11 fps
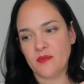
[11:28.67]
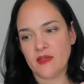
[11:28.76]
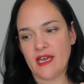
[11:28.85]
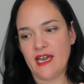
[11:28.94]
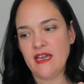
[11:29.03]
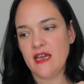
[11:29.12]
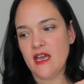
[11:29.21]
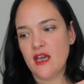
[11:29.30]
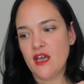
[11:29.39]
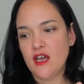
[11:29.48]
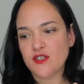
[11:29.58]
Okay,
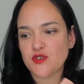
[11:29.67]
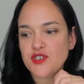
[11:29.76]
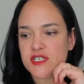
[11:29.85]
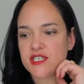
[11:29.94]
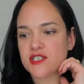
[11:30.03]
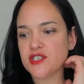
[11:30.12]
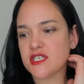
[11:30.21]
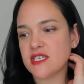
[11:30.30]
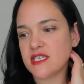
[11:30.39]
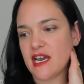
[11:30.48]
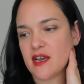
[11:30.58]
so this is just a
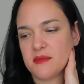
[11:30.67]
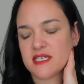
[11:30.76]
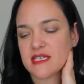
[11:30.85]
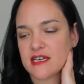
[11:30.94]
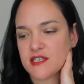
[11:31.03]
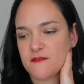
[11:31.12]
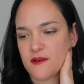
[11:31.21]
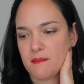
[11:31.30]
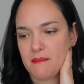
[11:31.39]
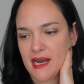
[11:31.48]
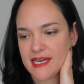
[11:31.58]
diagram. This is actually
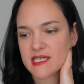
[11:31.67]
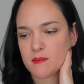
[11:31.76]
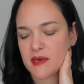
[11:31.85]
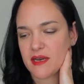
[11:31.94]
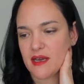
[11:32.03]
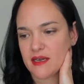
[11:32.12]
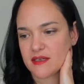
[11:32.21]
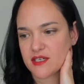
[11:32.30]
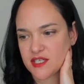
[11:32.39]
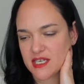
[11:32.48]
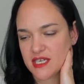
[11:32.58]
from mice, but
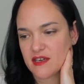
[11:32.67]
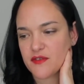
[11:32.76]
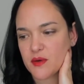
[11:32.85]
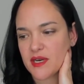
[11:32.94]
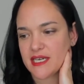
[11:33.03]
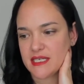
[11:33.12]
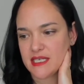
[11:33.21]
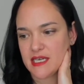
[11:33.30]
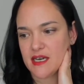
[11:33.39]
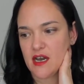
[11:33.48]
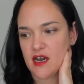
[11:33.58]
just to give you an
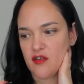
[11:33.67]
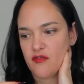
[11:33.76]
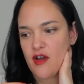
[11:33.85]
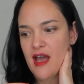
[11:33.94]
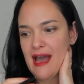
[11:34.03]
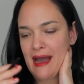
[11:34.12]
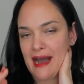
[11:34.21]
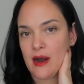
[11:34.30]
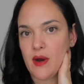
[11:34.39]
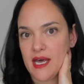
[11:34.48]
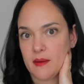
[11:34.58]
idea of
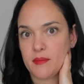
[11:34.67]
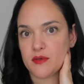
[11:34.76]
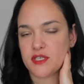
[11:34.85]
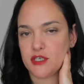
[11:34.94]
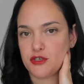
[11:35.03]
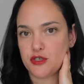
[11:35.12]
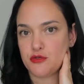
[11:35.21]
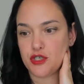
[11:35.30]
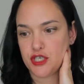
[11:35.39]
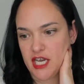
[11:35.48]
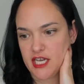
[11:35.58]
how adipose tissue
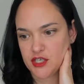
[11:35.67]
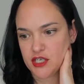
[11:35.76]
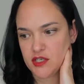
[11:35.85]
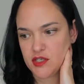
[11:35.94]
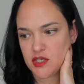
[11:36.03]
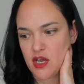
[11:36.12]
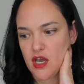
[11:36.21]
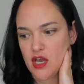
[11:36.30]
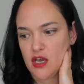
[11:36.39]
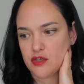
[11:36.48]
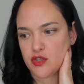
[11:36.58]
changes.
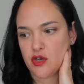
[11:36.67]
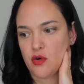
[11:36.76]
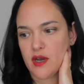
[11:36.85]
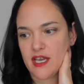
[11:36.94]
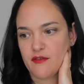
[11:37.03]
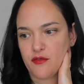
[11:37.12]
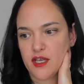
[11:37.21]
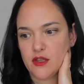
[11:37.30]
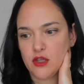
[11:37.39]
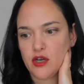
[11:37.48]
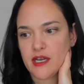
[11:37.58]
So if we
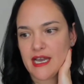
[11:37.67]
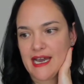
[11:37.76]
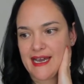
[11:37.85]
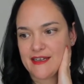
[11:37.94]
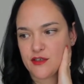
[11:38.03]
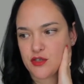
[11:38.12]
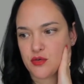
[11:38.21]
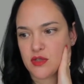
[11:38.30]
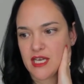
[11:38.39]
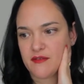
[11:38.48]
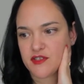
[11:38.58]
look at 2
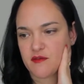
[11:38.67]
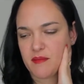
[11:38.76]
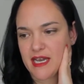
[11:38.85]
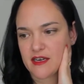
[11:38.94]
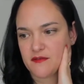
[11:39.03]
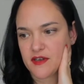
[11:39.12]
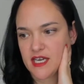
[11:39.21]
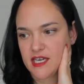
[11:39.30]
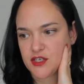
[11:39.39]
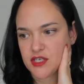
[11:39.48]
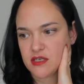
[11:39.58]
levels of
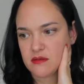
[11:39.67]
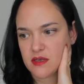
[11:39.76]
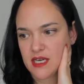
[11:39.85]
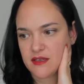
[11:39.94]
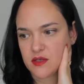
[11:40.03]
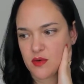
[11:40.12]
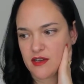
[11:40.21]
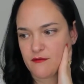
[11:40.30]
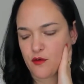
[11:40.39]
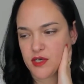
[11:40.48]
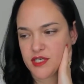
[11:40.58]
magnification, okay, so we have
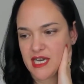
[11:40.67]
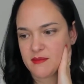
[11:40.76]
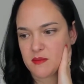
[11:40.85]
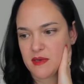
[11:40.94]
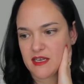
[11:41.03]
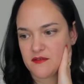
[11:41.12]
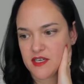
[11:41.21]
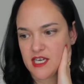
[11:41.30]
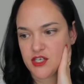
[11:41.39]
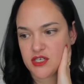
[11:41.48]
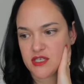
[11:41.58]
4 times
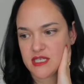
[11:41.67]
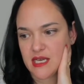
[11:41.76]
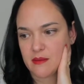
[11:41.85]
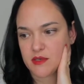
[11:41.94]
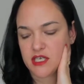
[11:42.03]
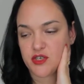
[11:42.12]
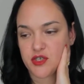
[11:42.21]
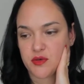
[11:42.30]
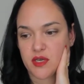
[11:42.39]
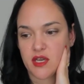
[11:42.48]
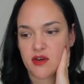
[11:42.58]
magnification, same tissue
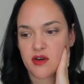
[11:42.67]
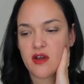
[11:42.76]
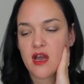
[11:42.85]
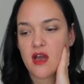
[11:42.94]
here.